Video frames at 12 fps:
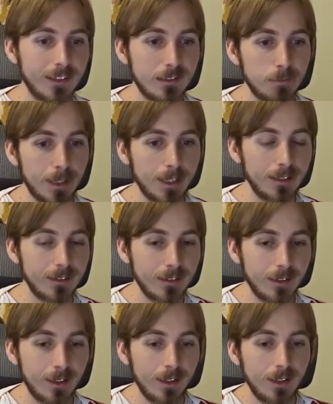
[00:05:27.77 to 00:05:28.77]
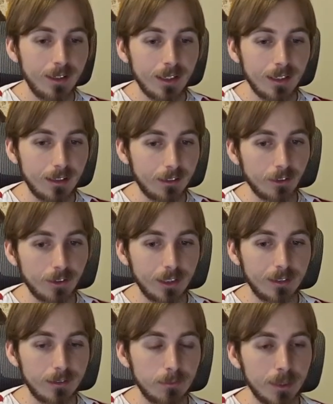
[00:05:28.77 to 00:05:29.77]
space is
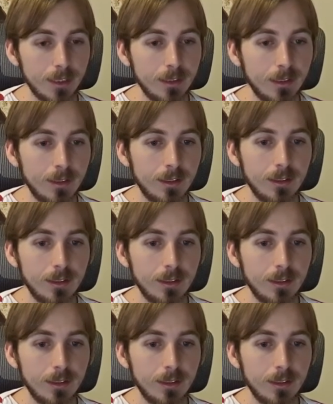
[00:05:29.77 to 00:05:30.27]
going to be,